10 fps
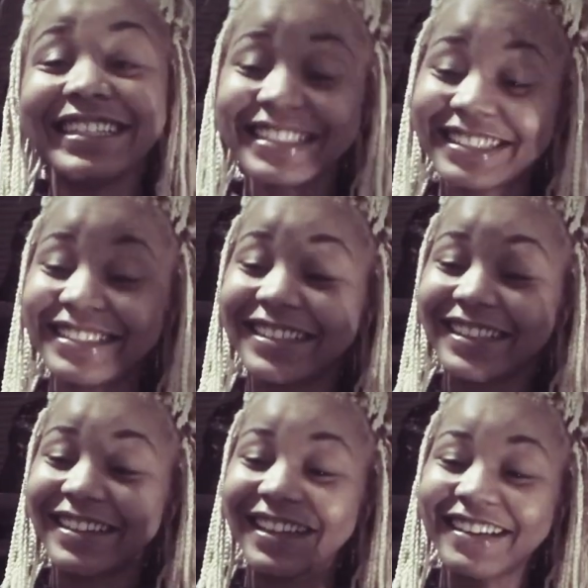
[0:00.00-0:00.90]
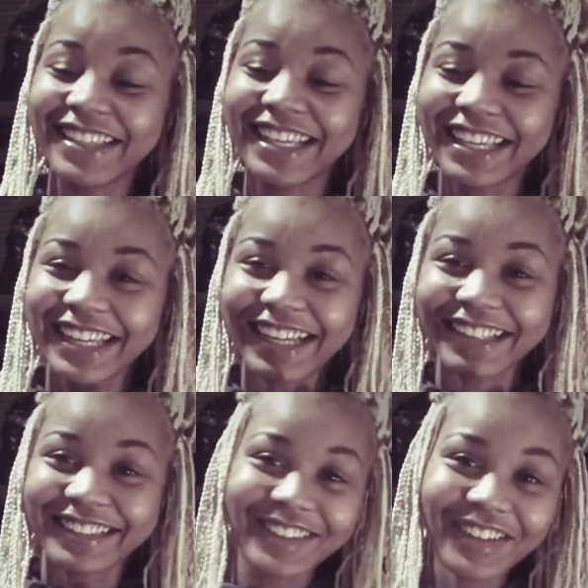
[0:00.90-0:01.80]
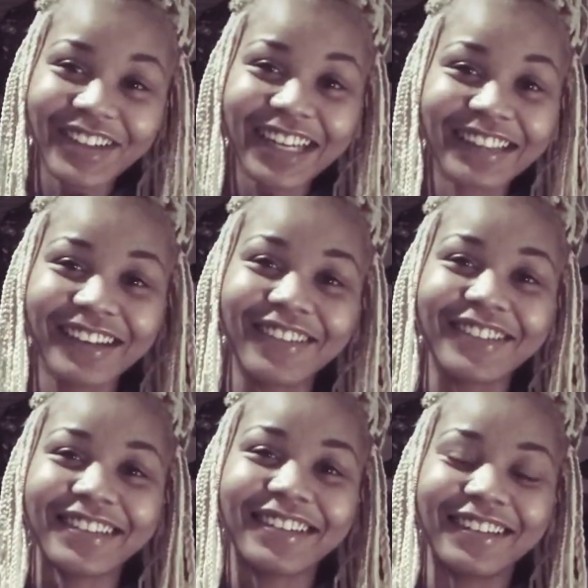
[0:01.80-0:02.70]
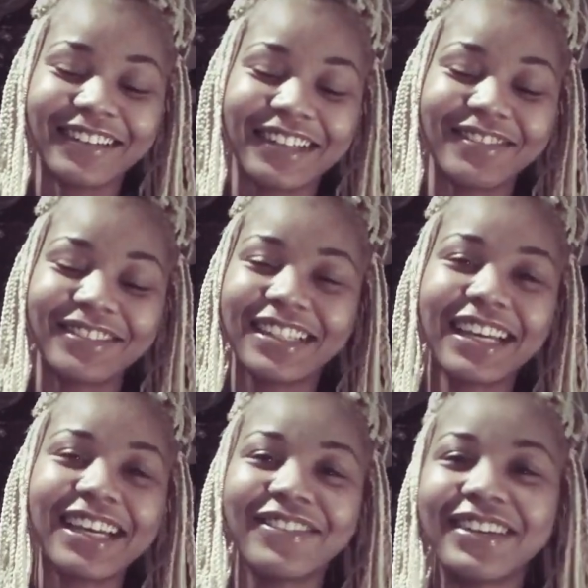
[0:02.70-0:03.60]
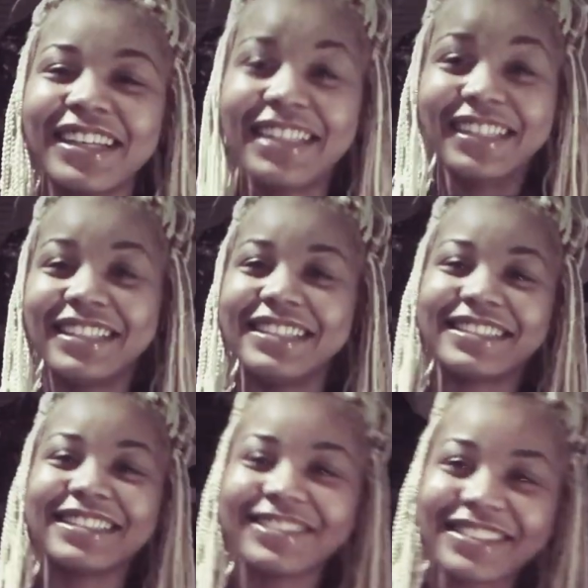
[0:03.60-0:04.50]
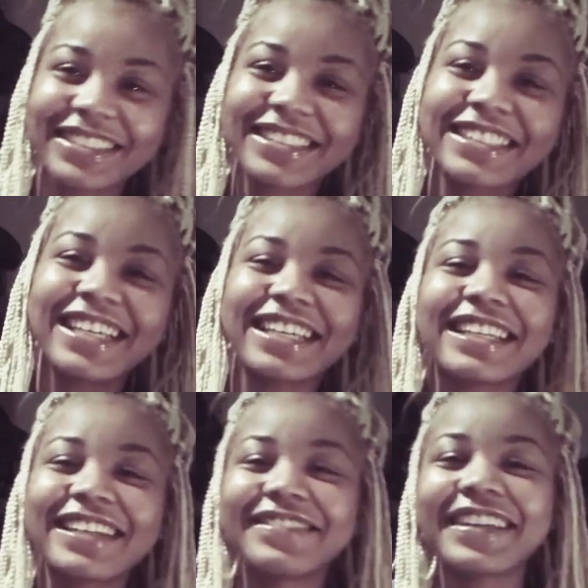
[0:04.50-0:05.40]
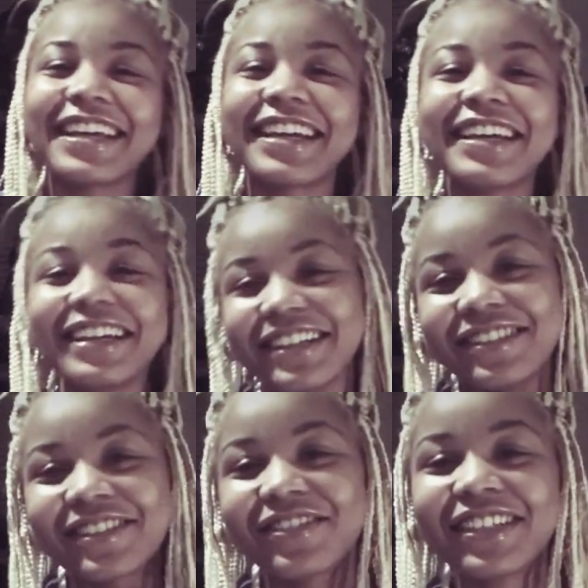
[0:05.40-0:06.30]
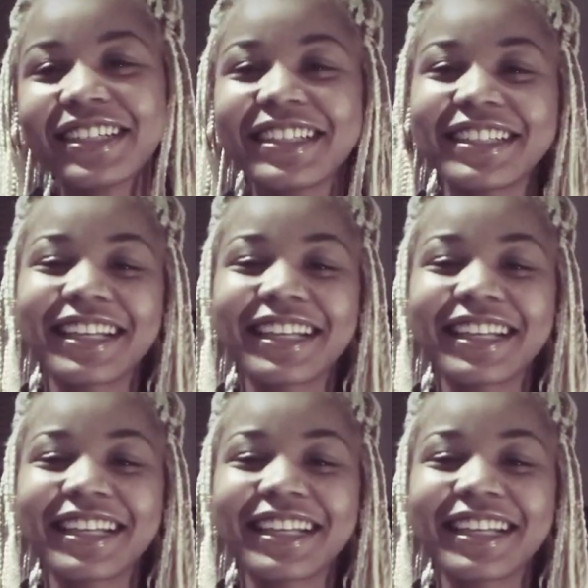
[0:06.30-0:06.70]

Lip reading: So I got it, and I thought I went slow, and I put it halfway in, and he still was just like, and I'm like, well, fuck it.